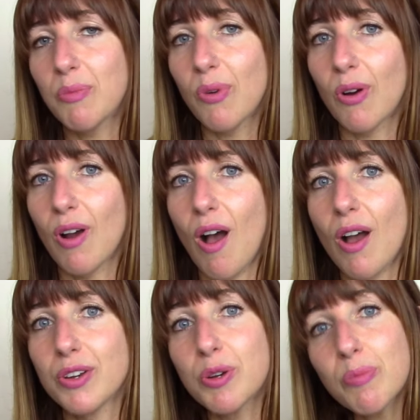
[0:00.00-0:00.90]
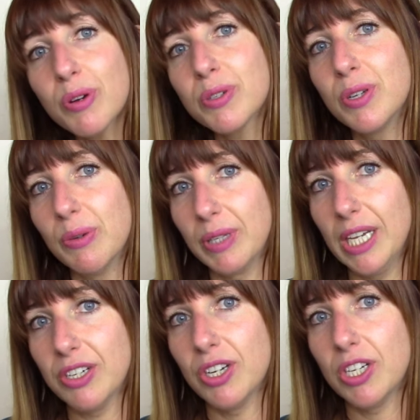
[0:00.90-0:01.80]
more on your personal
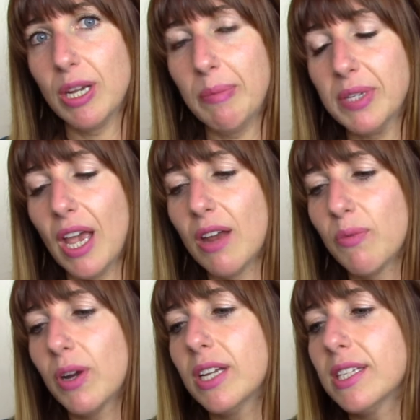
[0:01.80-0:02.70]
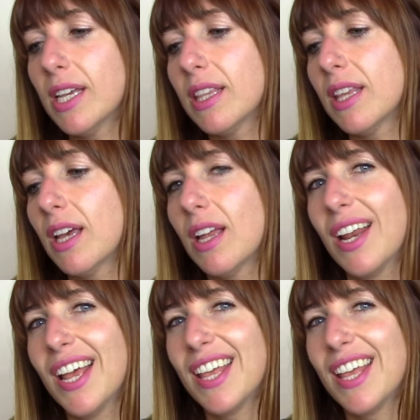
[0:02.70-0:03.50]
relationships and what is it that